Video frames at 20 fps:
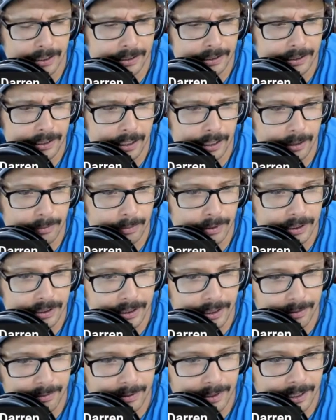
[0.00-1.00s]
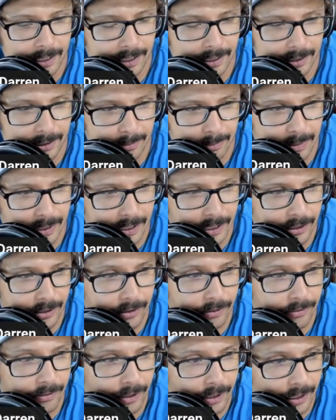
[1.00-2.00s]
suck, but sometimes the beds are
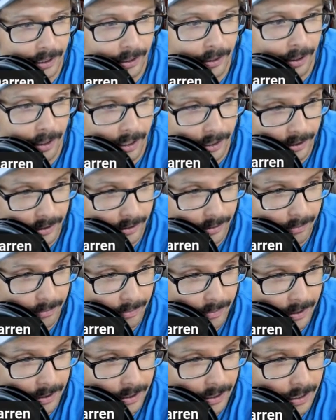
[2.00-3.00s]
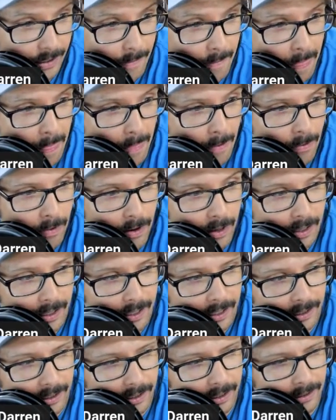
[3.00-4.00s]
fucking awesome.
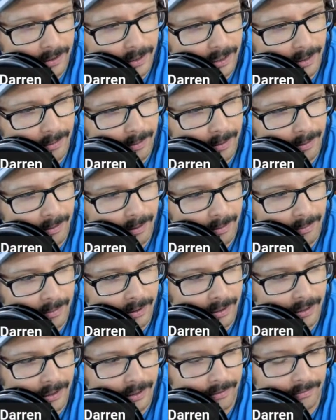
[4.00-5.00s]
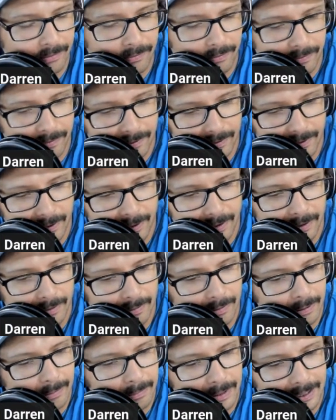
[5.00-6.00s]
And then I'd come home and I'd be like, fuck,
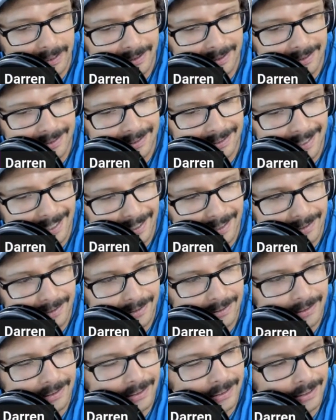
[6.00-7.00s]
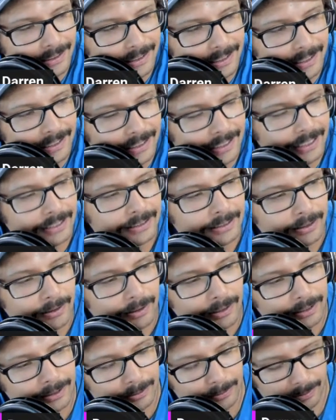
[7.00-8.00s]
my bed sucks. And then so I
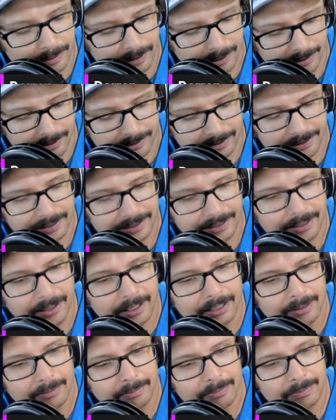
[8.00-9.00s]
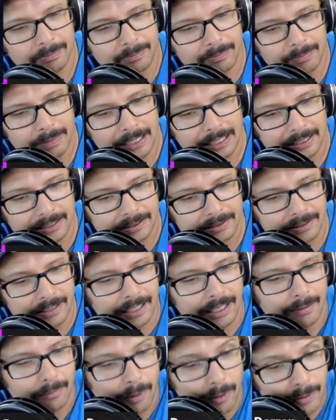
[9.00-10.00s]
just went out and got the bed so
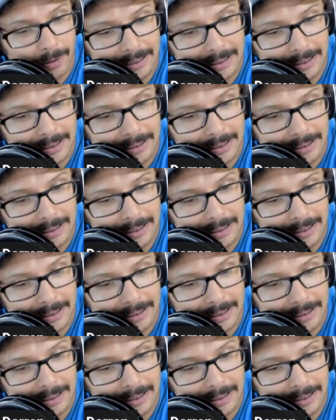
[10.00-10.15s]
that I'm always